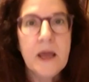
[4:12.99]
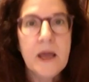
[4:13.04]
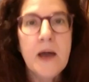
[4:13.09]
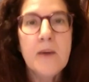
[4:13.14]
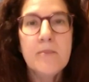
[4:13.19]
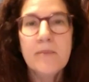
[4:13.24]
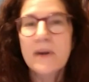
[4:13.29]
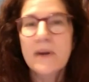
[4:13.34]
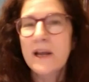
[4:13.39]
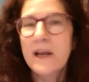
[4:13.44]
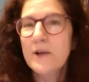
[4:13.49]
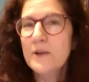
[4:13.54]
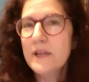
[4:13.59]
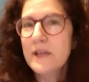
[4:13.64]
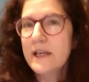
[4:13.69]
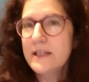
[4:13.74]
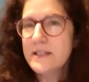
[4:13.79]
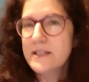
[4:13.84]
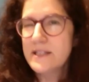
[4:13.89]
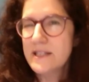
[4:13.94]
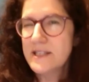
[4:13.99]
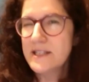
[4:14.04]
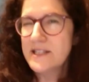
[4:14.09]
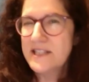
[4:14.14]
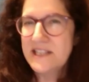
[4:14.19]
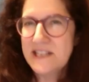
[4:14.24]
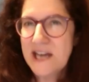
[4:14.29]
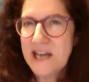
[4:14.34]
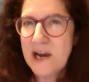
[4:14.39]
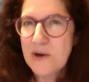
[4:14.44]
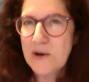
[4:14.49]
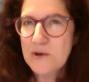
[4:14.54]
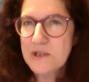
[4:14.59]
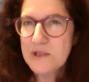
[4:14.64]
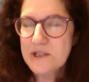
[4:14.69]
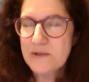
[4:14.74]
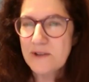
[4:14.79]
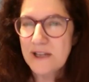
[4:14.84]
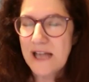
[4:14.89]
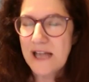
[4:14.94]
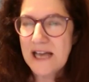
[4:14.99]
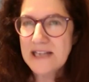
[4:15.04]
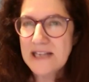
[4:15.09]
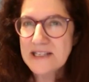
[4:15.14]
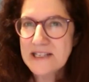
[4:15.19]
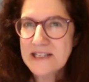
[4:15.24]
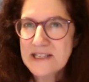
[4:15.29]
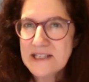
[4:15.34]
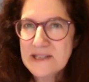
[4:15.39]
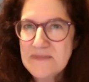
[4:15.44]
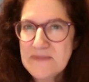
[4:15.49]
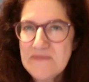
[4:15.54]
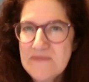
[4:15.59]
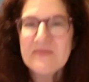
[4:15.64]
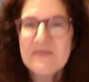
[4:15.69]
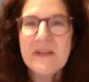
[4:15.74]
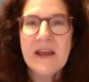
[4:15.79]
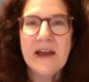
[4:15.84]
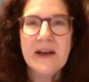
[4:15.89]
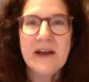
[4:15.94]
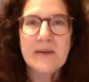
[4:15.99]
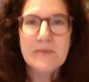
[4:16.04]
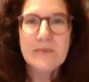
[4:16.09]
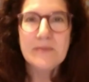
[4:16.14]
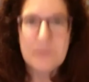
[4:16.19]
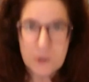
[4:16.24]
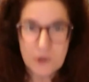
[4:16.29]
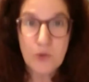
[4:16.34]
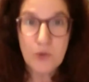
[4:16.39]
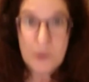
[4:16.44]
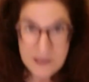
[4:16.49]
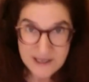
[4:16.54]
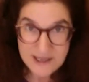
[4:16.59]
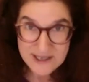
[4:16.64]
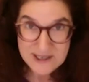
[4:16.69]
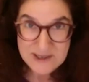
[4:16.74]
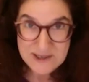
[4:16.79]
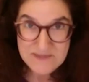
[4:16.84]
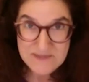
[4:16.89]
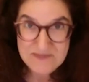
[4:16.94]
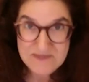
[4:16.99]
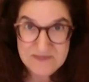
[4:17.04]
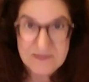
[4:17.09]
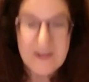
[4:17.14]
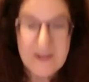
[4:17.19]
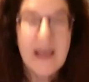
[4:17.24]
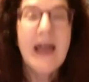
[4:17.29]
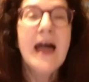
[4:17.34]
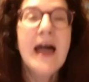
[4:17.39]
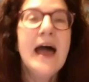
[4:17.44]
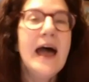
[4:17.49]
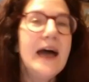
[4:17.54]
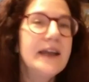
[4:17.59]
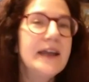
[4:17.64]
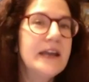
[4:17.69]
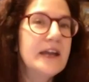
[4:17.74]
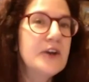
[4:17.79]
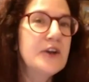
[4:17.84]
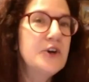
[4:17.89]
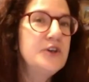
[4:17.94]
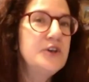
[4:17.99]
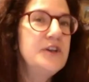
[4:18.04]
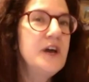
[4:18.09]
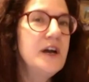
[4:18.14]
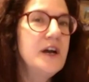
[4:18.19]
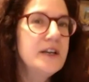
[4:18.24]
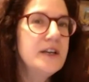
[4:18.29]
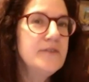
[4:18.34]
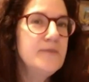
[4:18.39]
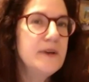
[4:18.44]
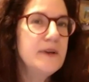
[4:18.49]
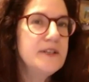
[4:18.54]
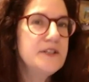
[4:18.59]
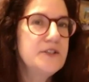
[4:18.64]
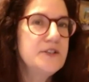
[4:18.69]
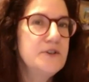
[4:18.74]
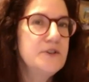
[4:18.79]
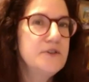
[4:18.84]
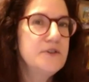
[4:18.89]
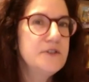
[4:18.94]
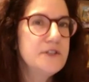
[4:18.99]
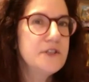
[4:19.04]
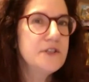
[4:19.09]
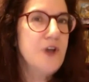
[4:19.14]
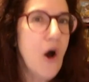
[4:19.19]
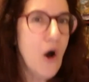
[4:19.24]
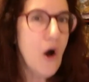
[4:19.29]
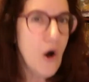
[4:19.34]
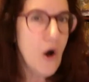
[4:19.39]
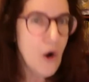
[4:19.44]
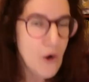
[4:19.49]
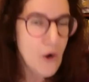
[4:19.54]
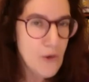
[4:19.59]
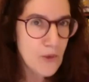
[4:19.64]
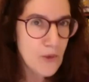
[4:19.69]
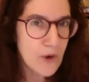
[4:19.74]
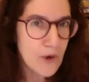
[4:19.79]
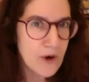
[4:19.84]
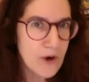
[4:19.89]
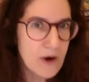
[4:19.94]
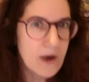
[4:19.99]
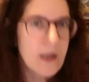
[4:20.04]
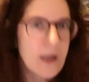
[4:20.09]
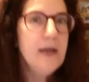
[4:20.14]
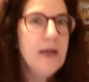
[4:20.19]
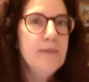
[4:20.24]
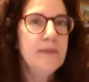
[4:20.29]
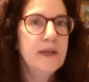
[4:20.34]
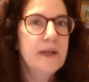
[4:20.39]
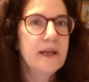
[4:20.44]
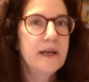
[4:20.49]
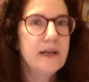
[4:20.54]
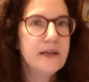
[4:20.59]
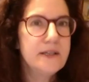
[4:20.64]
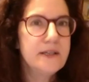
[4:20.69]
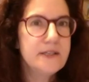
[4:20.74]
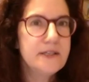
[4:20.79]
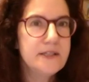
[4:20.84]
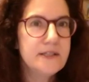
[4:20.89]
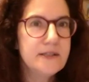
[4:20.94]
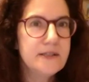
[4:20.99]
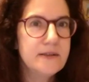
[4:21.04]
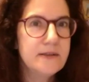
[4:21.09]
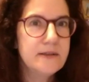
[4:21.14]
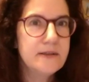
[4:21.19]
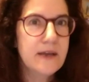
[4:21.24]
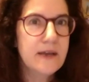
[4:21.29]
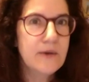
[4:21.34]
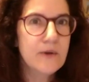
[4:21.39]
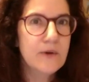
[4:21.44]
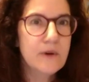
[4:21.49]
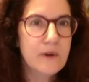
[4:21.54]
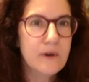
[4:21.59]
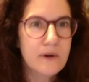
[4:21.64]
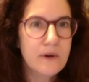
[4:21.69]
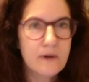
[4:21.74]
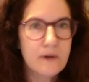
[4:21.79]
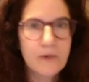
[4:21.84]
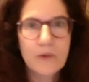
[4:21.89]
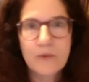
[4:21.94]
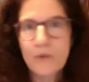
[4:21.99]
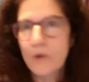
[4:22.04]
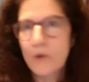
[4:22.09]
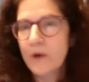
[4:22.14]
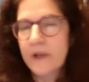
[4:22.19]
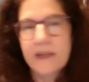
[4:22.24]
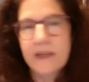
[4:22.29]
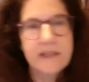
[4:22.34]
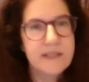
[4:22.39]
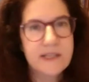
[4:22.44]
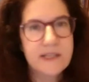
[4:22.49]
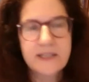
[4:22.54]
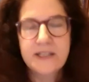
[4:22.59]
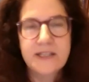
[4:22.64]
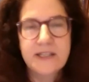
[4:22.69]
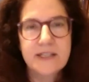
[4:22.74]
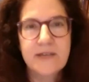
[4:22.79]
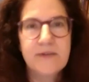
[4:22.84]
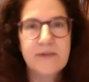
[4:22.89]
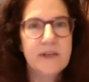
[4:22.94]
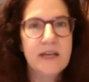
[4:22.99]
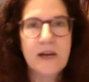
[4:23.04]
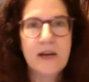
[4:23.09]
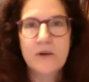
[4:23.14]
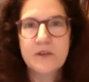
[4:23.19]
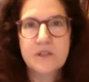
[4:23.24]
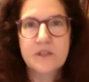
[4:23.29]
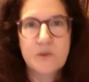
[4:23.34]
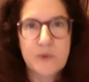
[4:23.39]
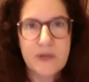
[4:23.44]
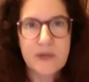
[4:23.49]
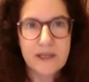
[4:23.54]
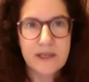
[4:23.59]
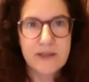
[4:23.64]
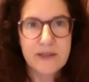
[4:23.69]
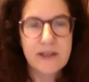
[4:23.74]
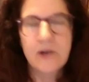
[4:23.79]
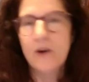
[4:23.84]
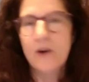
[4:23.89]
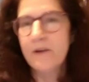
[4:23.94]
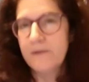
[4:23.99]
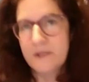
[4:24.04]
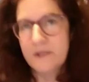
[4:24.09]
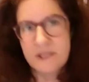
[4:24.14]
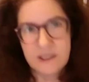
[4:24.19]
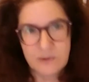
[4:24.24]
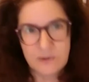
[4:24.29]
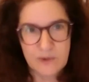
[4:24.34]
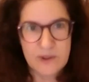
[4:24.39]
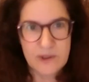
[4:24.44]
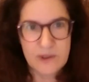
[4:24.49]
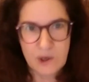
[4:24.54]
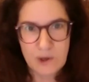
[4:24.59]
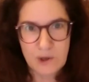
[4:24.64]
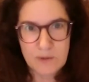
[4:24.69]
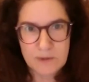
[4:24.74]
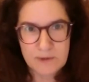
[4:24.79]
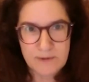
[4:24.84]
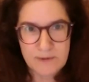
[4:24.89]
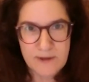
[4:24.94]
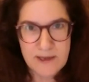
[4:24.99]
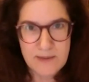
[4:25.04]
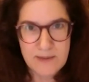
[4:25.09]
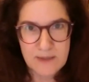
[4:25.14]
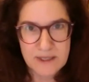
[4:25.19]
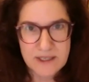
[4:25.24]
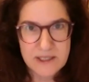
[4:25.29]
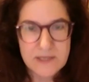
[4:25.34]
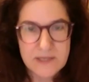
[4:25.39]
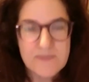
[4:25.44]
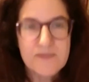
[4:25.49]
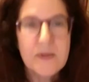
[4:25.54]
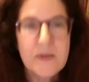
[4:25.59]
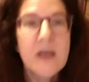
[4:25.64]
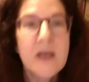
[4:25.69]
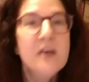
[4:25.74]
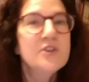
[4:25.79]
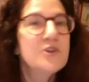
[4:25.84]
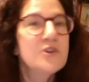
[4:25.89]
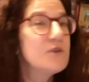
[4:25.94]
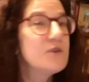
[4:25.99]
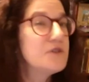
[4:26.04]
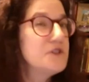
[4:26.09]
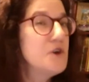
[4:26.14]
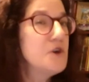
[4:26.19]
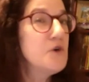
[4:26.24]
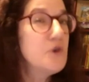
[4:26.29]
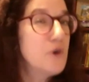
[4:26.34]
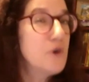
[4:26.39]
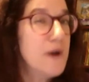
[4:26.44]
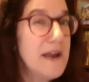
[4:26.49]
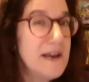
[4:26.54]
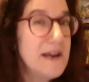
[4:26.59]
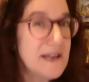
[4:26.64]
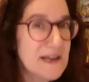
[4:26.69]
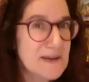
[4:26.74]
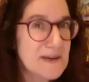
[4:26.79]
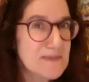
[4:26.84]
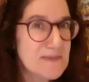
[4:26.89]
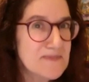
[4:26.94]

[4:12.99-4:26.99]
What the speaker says: but I only had 16 hours of classes per week. And I could not give my students homework because they were working 60, 70 hours a week in the office and went home to families. So there was no grading.